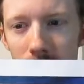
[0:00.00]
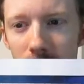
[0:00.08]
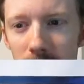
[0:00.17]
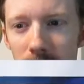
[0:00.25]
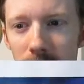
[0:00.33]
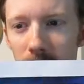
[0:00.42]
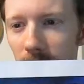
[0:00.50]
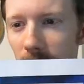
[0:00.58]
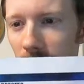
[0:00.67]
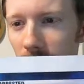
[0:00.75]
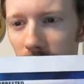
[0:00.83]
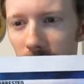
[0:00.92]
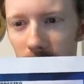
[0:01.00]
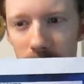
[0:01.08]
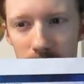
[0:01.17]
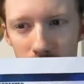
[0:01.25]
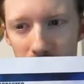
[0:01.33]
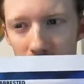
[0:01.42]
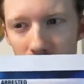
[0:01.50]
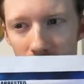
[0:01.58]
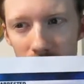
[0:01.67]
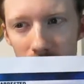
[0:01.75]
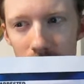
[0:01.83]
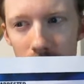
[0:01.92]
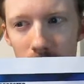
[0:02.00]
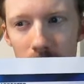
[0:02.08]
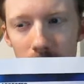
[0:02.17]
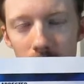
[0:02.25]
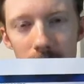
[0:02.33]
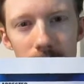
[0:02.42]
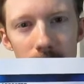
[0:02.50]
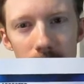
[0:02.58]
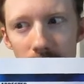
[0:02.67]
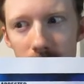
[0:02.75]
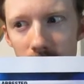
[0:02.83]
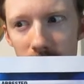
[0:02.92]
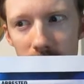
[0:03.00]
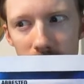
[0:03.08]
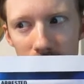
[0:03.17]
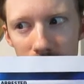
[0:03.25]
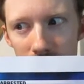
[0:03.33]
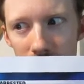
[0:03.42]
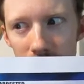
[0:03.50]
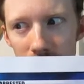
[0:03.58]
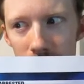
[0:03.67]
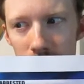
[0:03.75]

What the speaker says: saying extreme behavior calls for extreme measures,